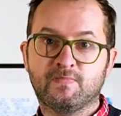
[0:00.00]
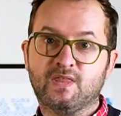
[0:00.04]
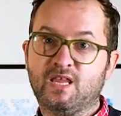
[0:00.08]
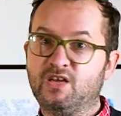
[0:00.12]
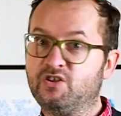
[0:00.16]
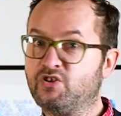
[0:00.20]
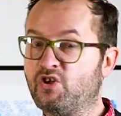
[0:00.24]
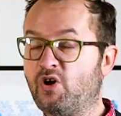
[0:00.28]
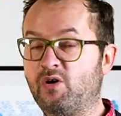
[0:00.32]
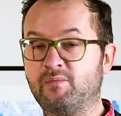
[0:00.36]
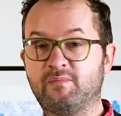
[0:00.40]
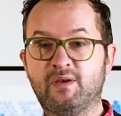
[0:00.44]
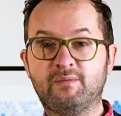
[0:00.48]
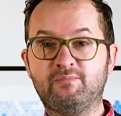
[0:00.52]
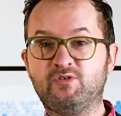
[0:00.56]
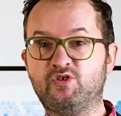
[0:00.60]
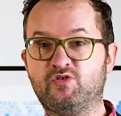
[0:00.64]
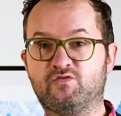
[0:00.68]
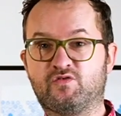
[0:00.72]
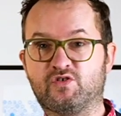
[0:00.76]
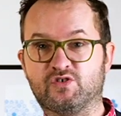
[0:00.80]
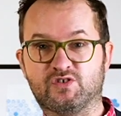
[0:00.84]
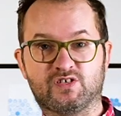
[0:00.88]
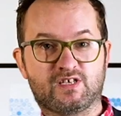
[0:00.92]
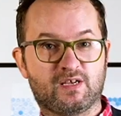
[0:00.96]
Now, maybe
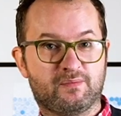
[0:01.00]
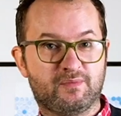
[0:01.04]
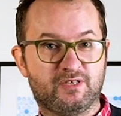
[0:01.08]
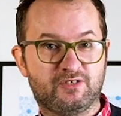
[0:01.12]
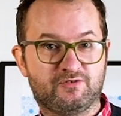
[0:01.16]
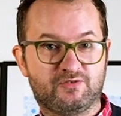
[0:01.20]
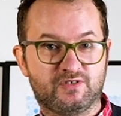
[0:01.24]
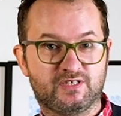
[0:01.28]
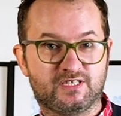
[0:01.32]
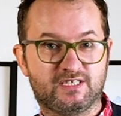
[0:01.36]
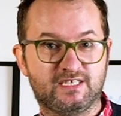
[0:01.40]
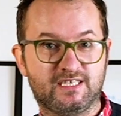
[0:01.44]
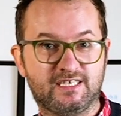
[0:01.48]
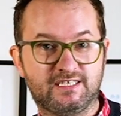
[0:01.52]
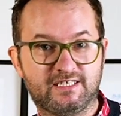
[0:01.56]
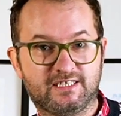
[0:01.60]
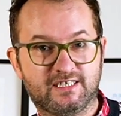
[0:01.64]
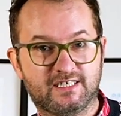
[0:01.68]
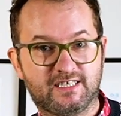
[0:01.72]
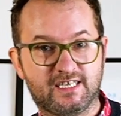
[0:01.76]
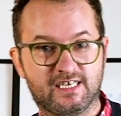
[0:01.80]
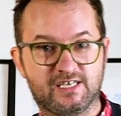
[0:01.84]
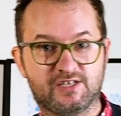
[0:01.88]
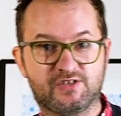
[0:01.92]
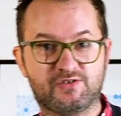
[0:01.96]
you've got some interest in
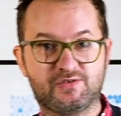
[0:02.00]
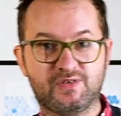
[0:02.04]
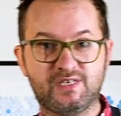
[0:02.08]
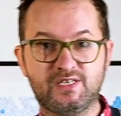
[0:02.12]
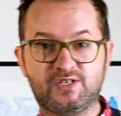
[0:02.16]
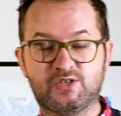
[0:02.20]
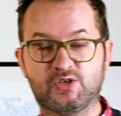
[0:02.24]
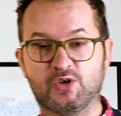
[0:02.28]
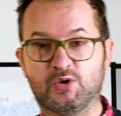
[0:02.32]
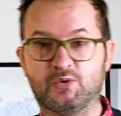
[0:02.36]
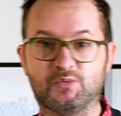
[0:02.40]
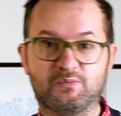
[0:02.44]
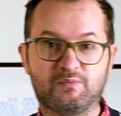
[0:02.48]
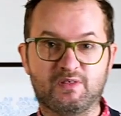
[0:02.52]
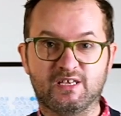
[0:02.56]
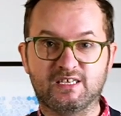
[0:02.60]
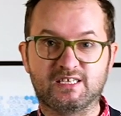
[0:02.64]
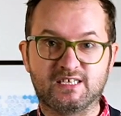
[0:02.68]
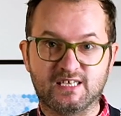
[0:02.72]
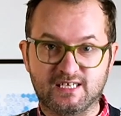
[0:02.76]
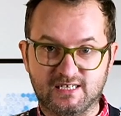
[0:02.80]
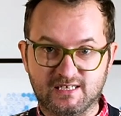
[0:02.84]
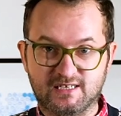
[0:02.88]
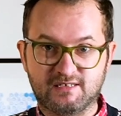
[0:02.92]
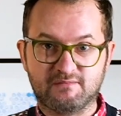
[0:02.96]
ancient history, so this
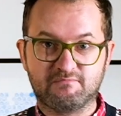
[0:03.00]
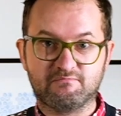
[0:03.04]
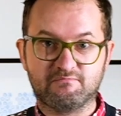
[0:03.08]
is